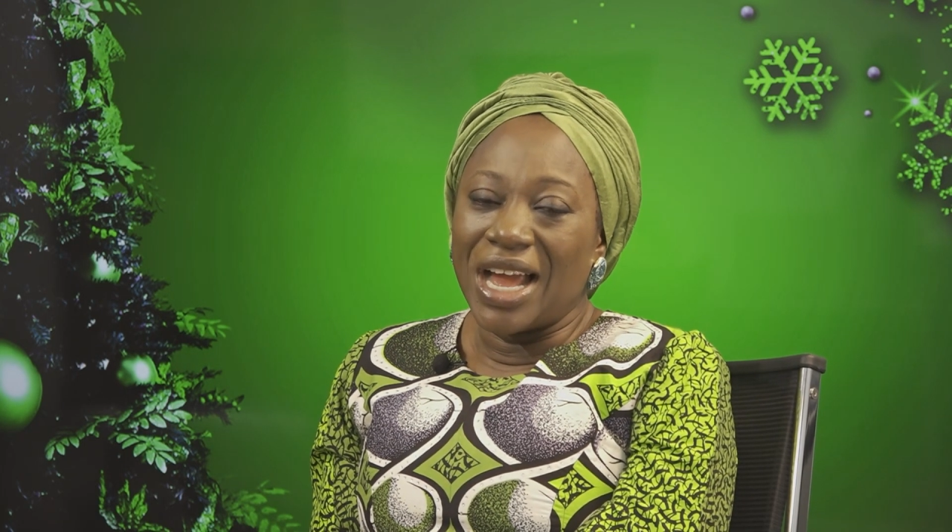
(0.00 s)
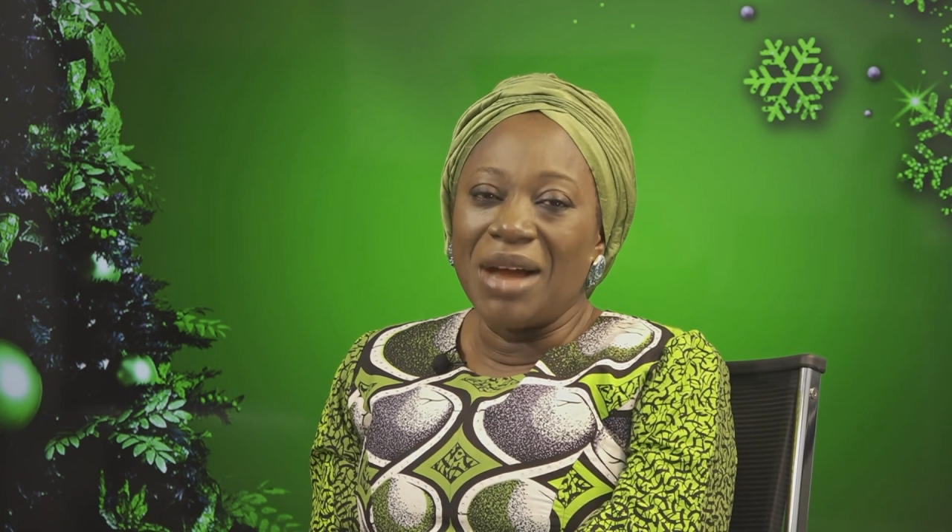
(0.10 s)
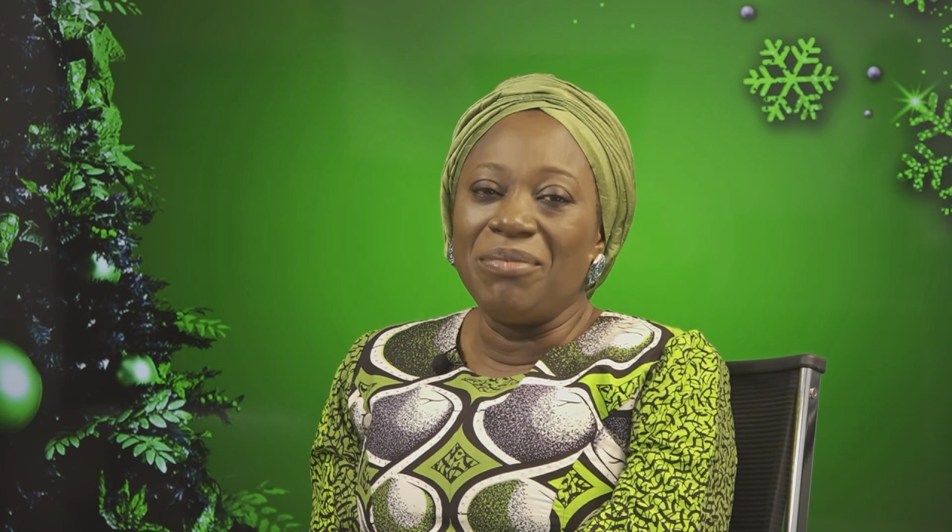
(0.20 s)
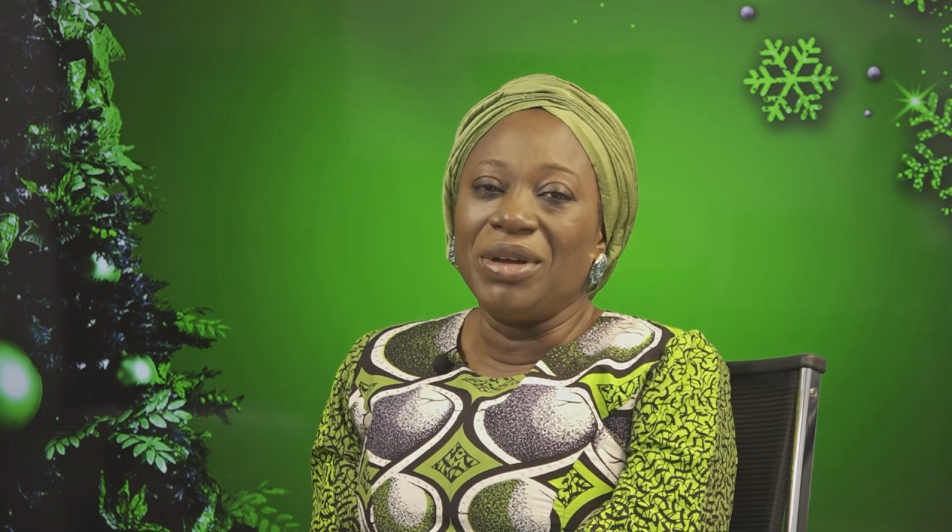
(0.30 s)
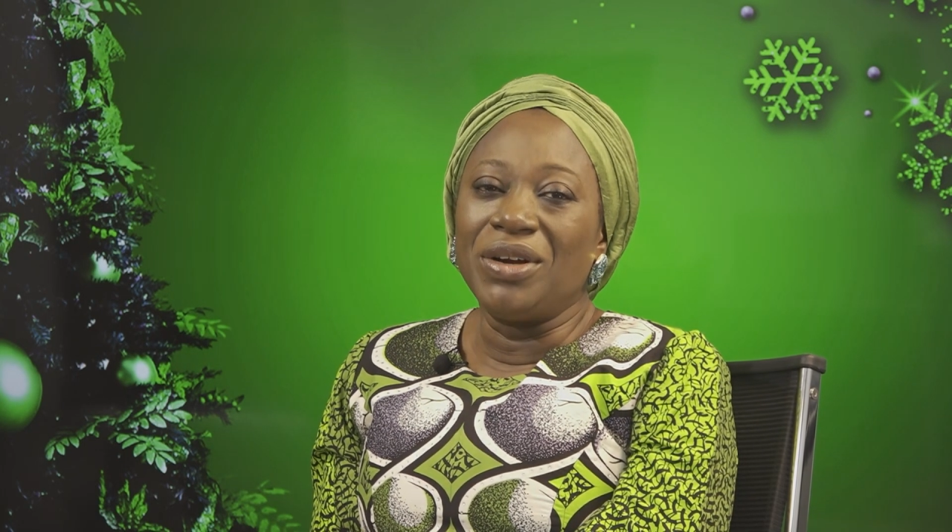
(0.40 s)

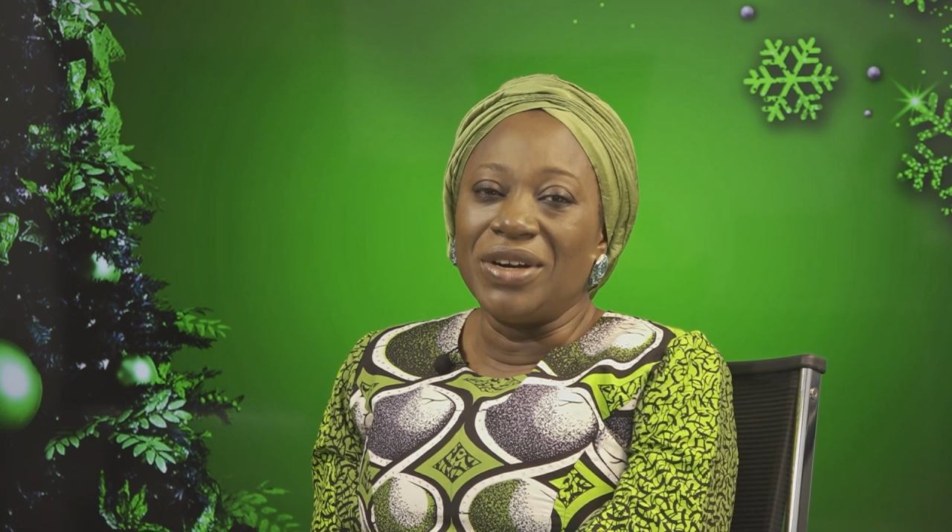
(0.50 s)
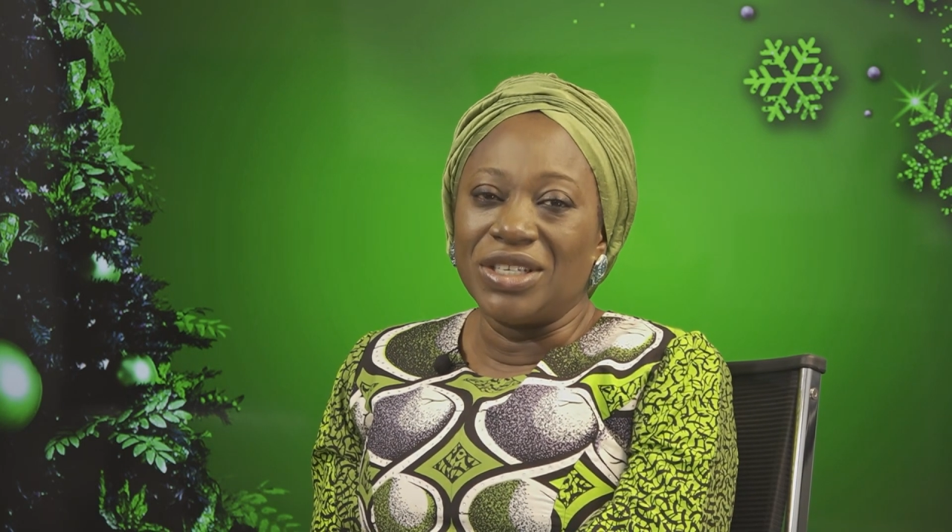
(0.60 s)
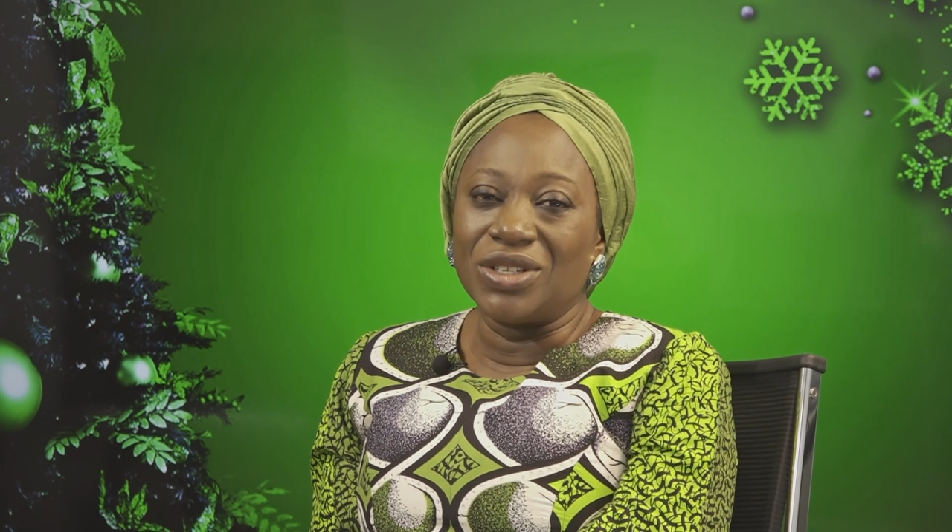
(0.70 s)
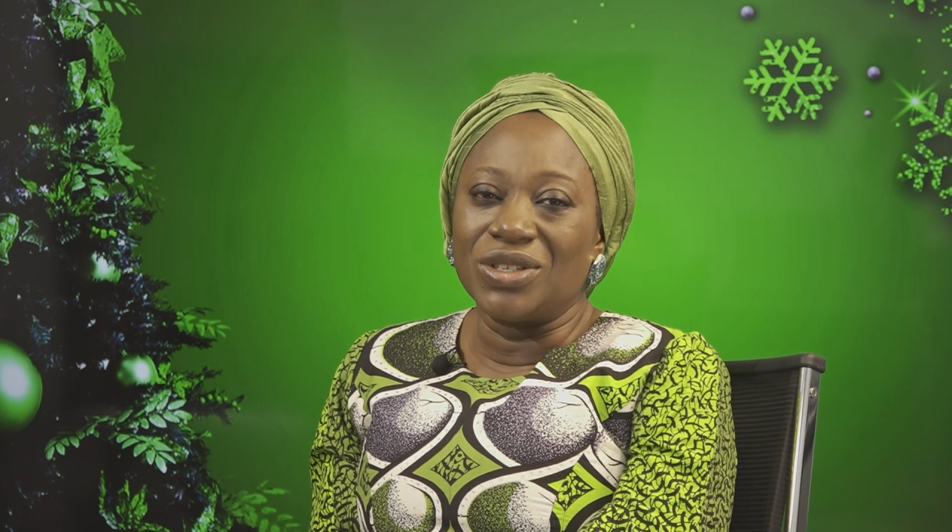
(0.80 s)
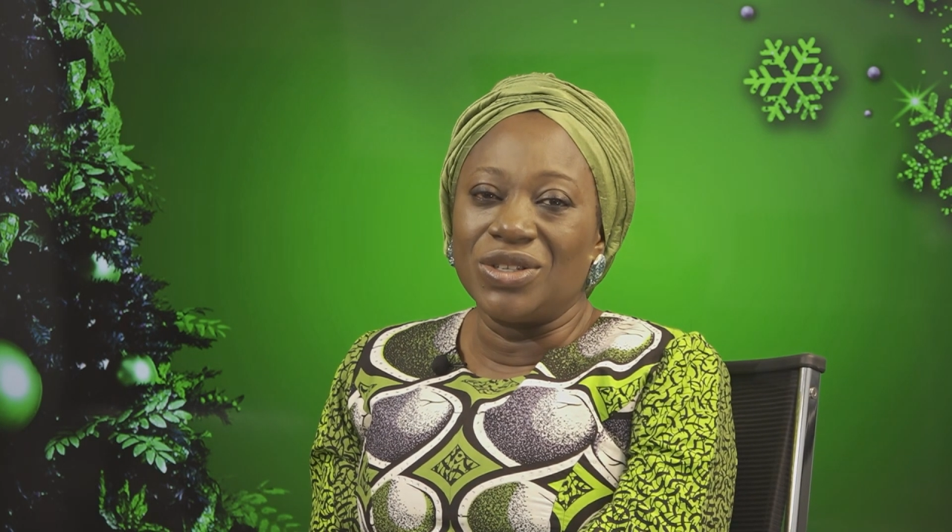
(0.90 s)
and be
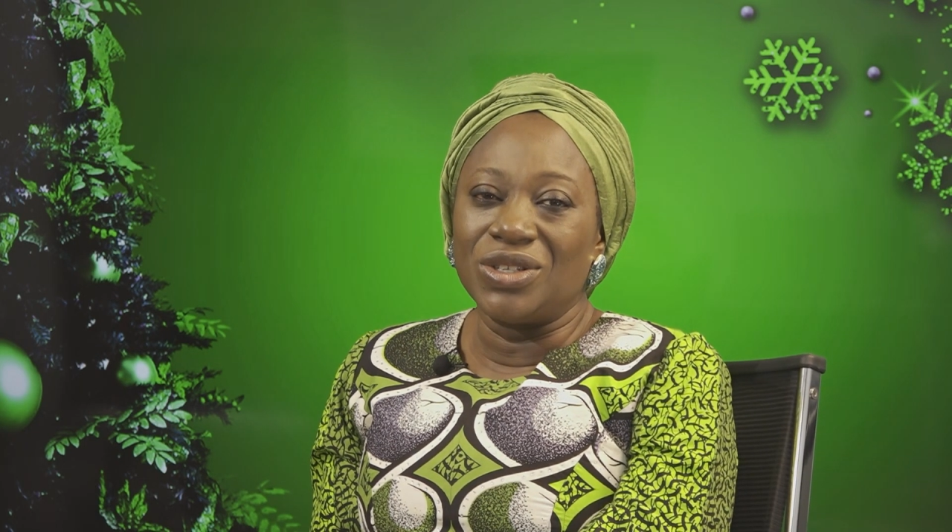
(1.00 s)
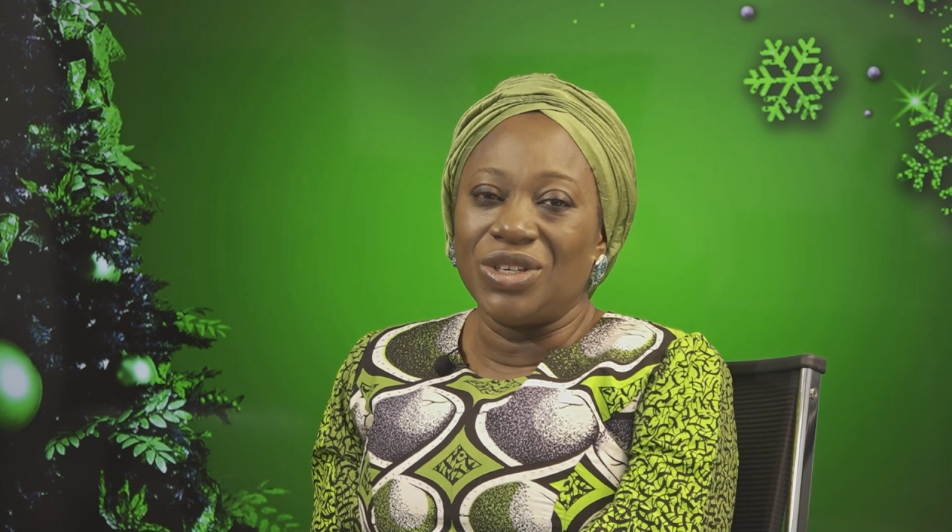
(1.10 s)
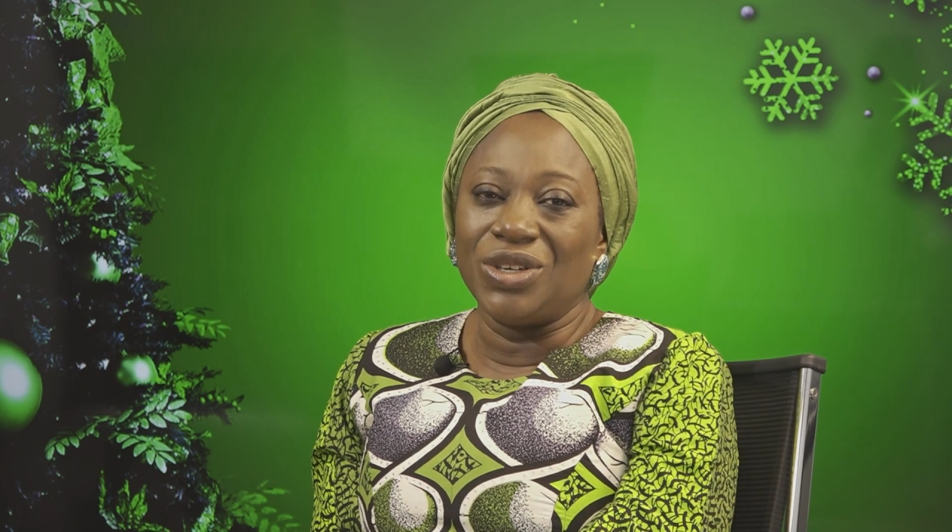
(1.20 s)
gracious unto